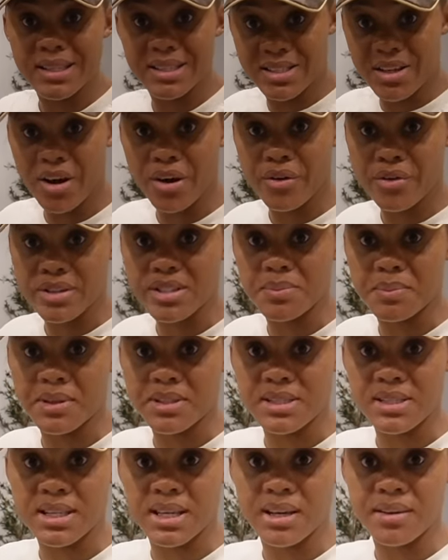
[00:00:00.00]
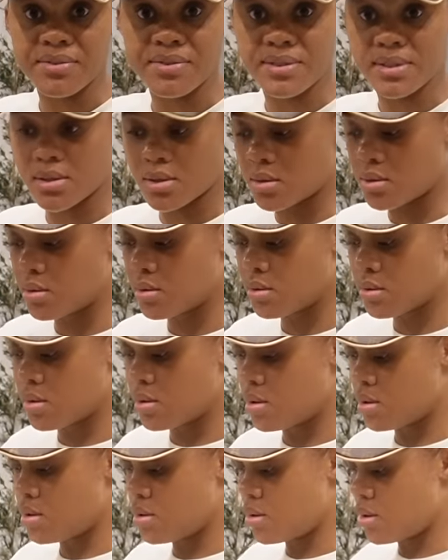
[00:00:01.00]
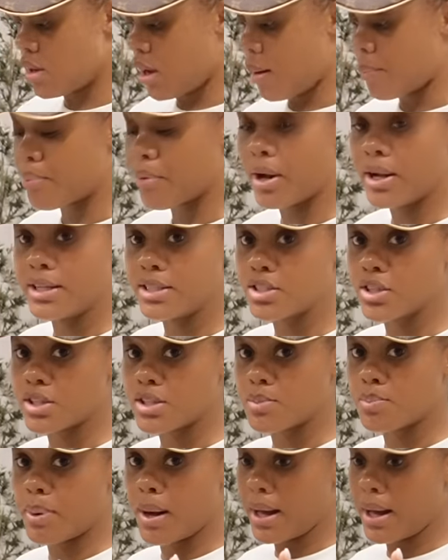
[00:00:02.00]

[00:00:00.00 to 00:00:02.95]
These are Christmas gifts. I probably just